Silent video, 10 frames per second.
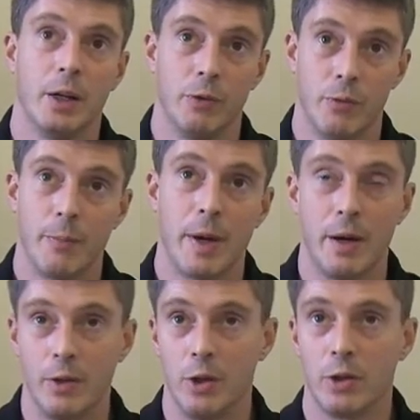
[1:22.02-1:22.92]
And you
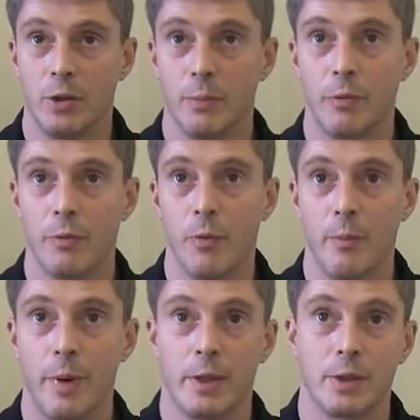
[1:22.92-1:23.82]
repair, and you can perform
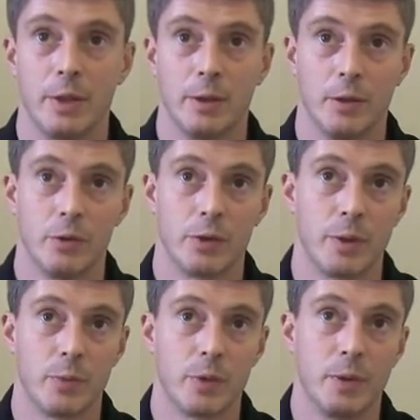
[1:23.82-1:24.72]
better on
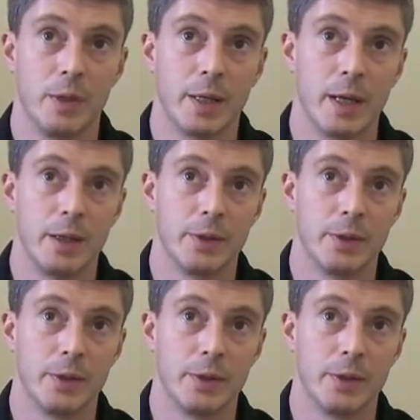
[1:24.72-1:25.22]
subsequent days.